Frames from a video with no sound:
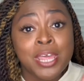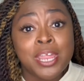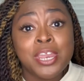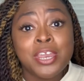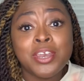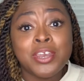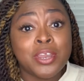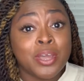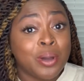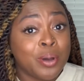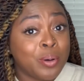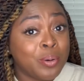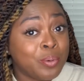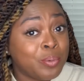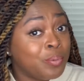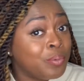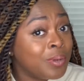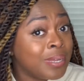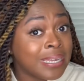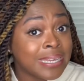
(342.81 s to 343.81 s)

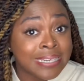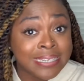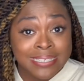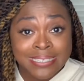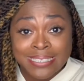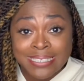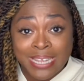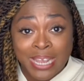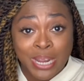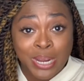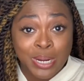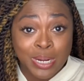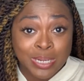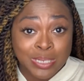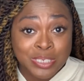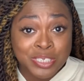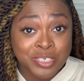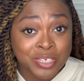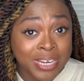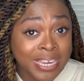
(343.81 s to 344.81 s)
No, it does not
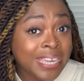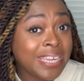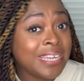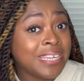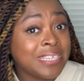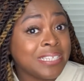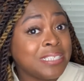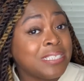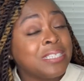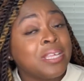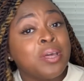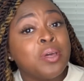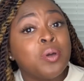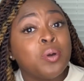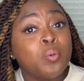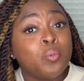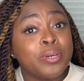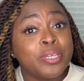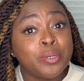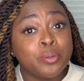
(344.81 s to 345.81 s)
hurt your hands
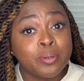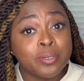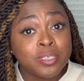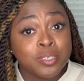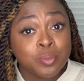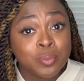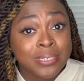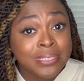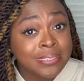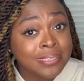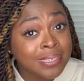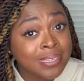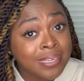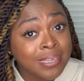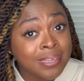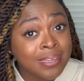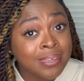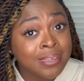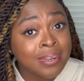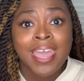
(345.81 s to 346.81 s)
when you are twisting
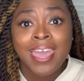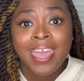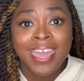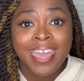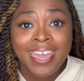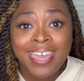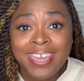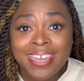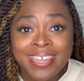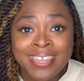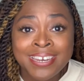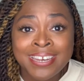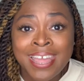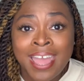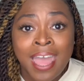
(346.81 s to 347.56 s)
it. And